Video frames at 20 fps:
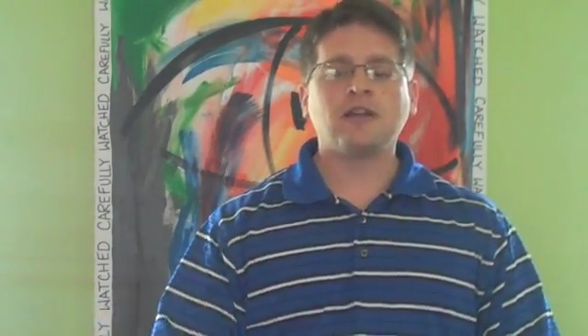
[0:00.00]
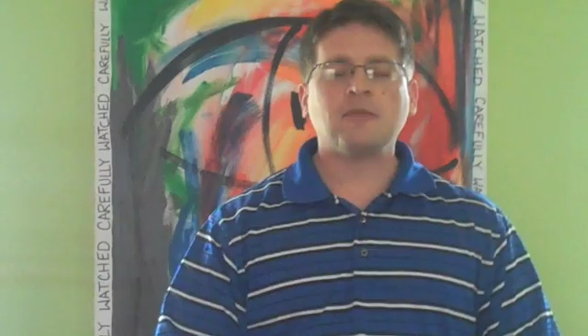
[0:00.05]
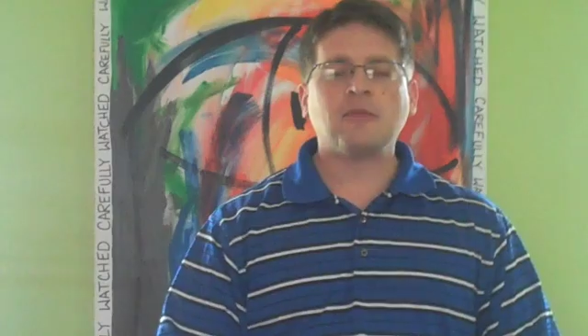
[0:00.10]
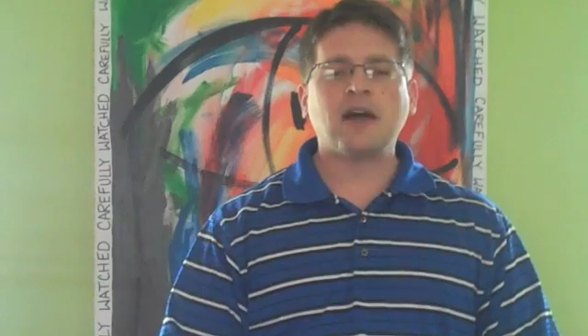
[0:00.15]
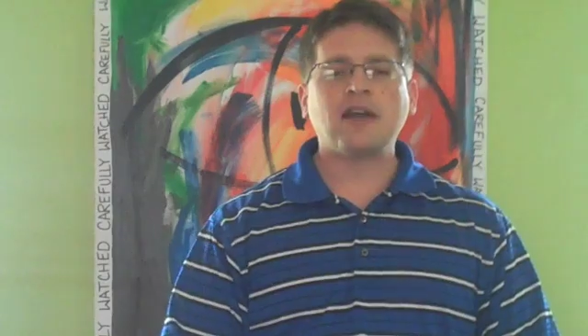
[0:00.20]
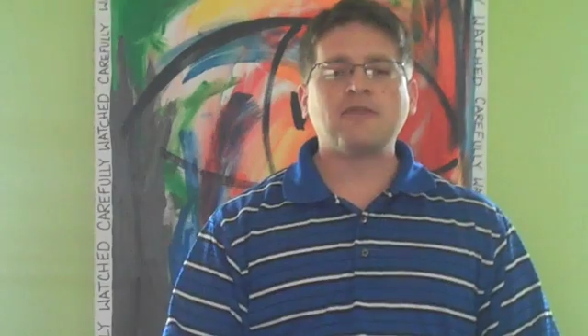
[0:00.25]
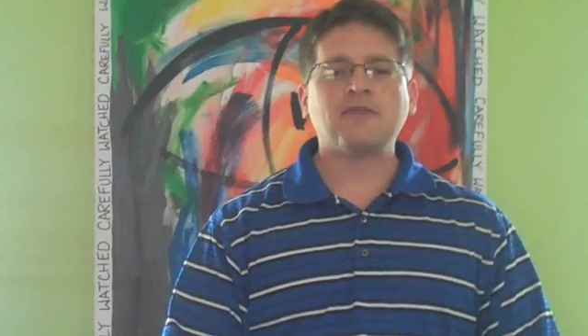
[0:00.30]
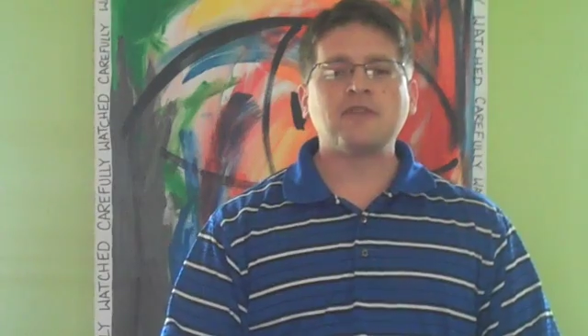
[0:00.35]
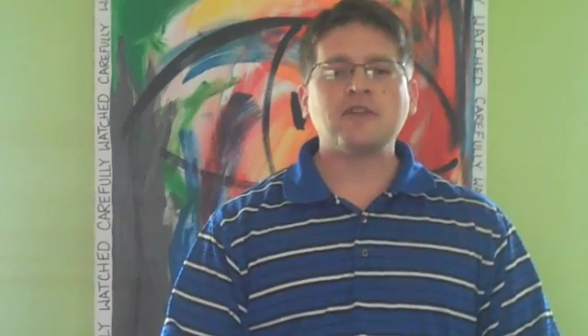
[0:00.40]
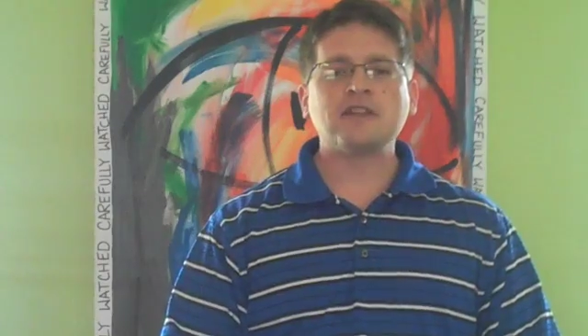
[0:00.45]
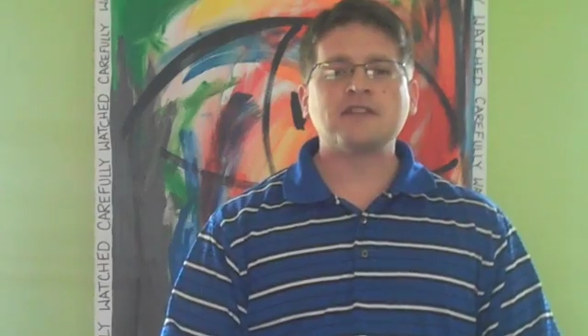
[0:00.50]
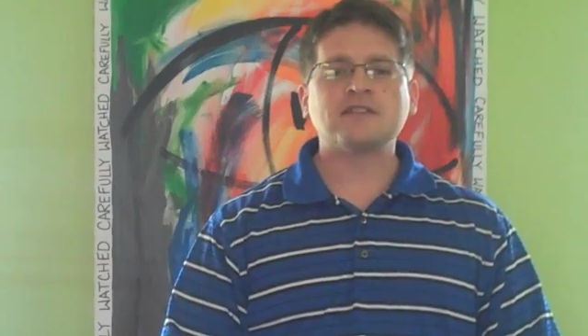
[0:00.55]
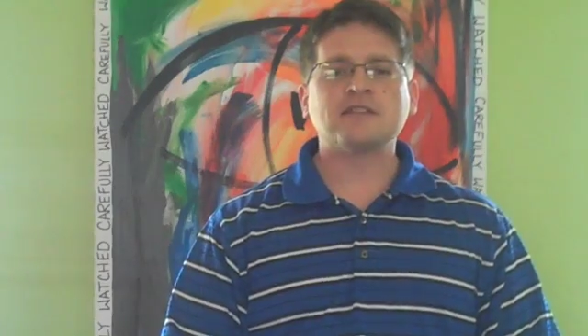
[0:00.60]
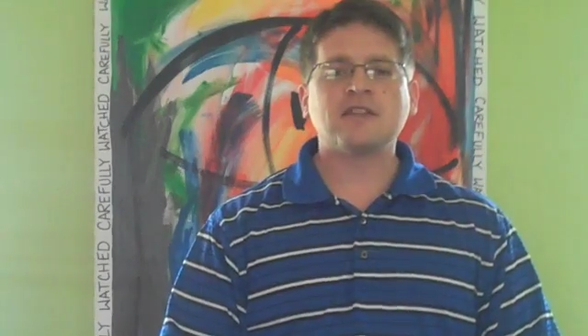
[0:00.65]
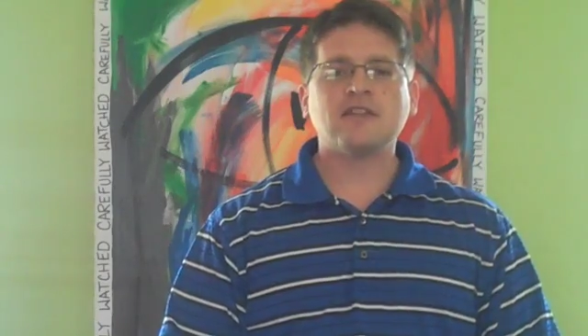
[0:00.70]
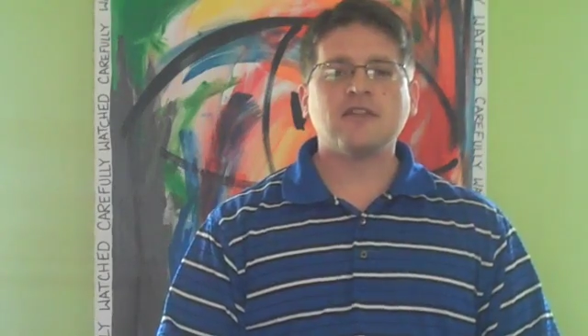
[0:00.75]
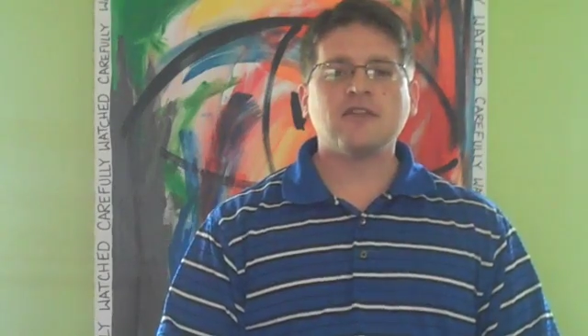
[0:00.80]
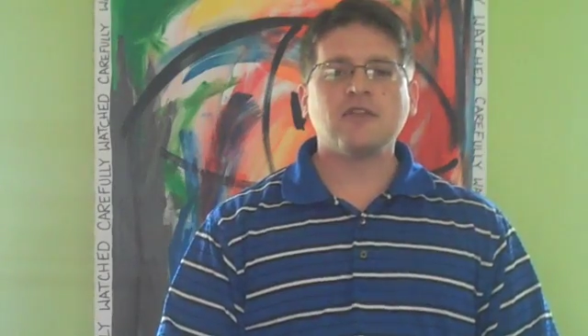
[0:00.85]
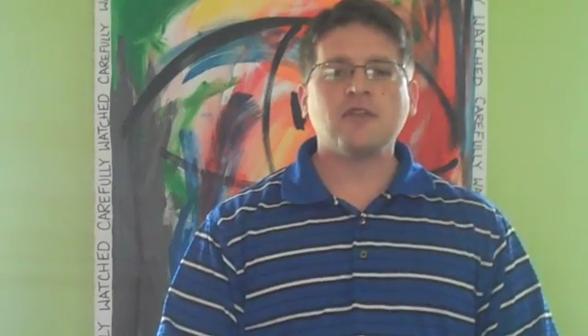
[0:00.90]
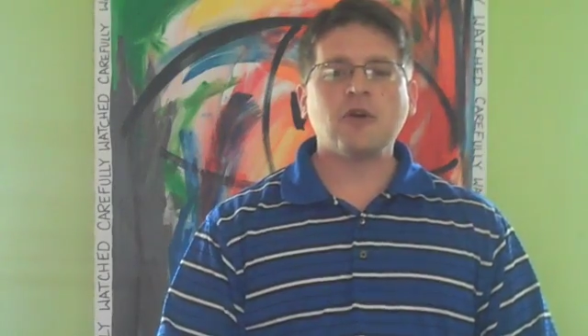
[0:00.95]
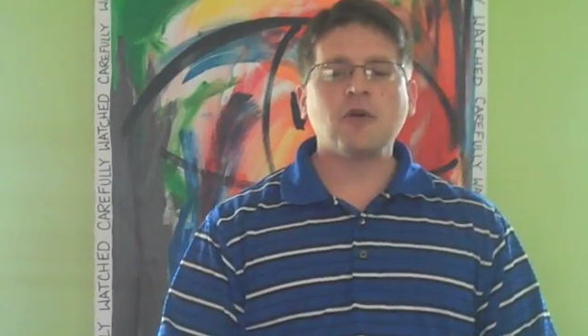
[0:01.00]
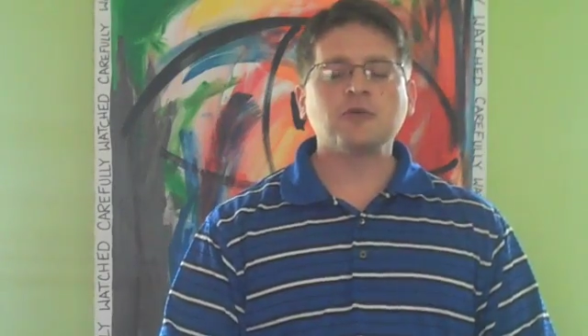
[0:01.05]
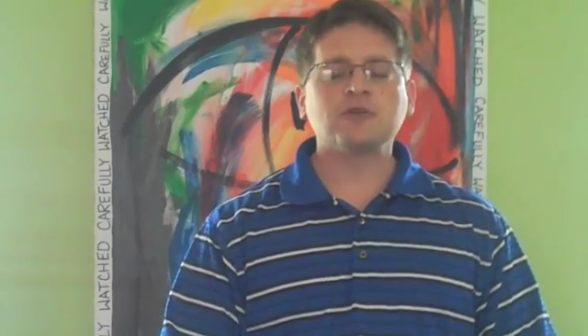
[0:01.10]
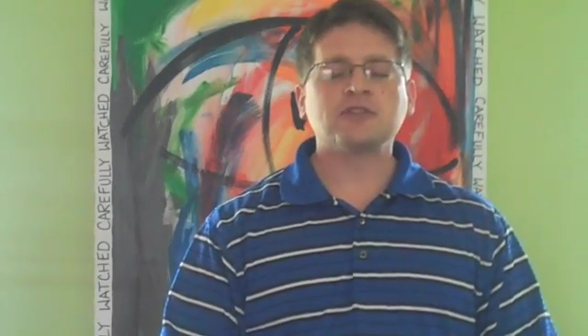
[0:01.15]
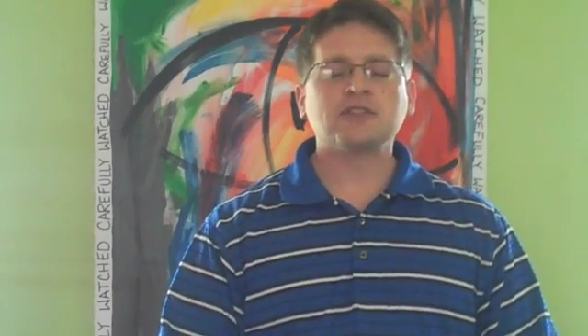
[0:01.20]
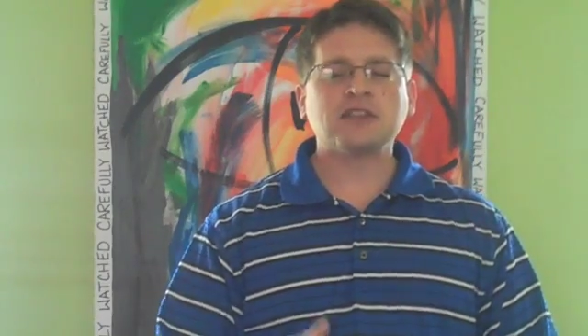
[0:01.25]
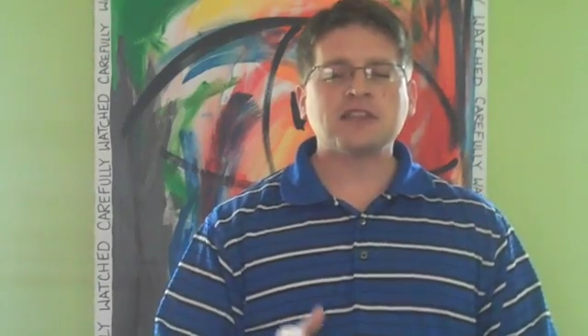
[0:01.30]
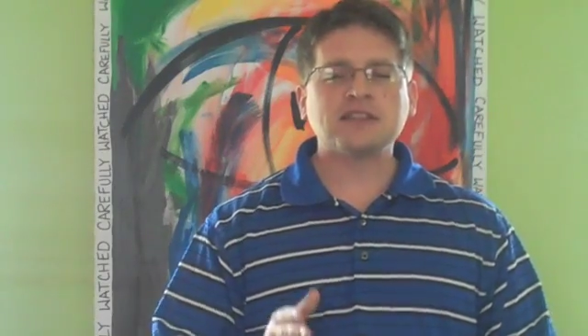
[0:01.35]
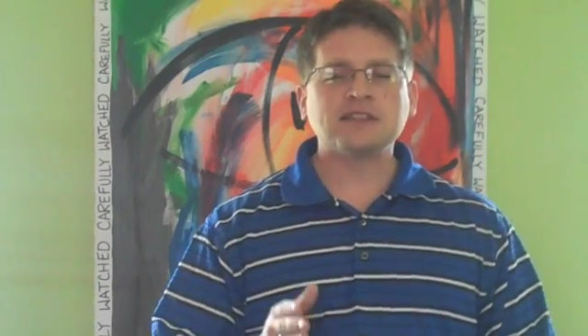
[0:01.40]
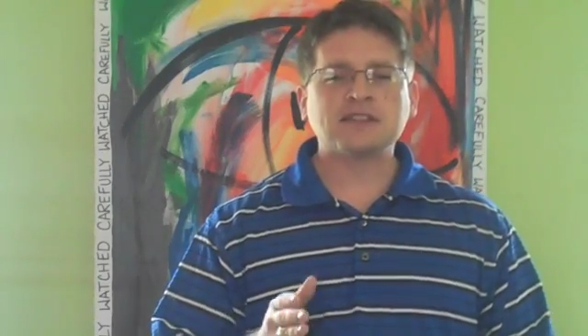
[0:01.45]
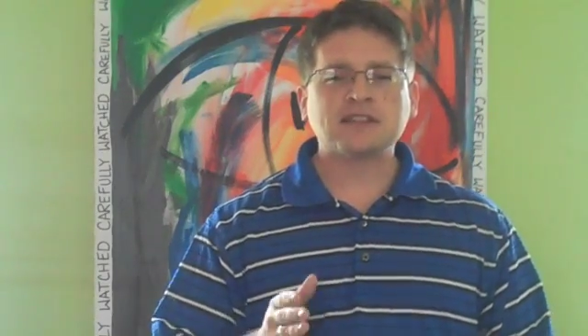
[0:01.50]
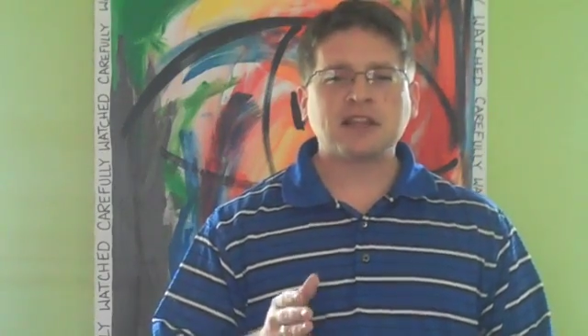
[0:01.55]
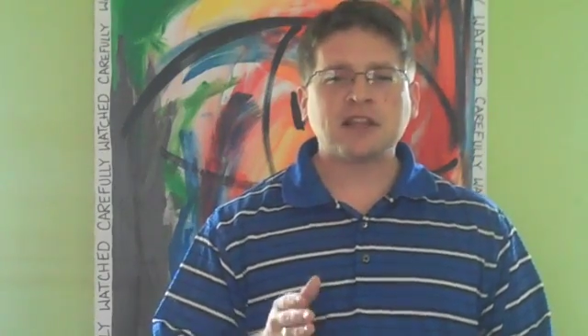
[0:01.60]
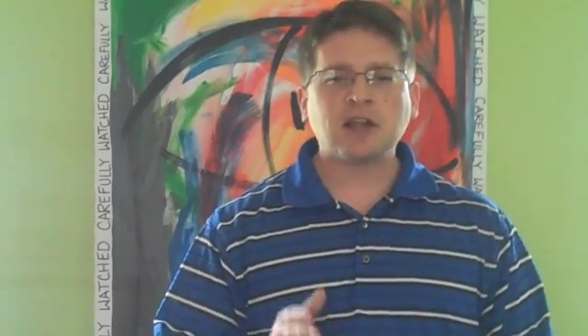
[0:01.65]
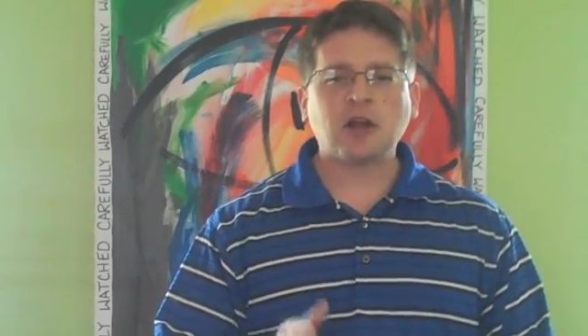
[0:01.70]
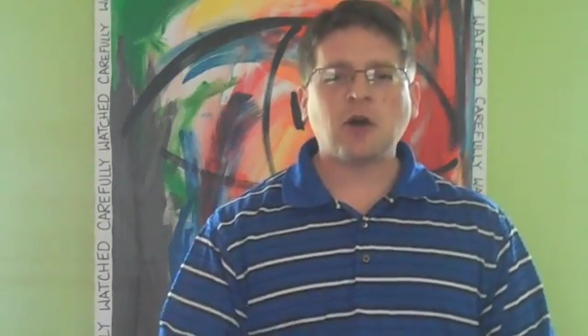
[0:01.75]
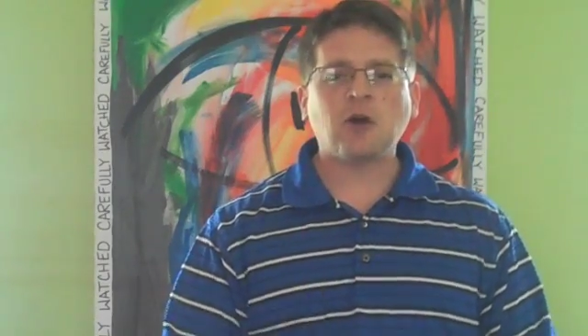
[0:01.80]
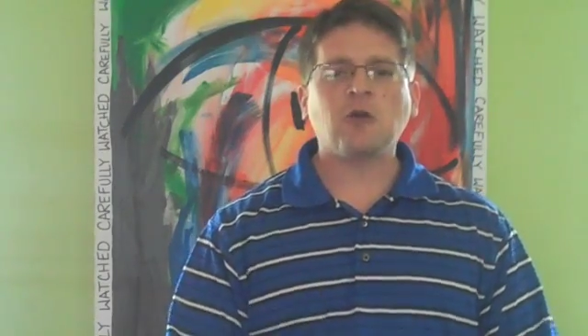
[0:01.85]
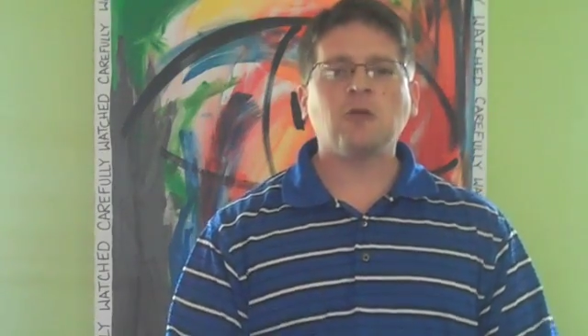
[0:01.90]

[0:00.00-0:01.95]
My friends, those things can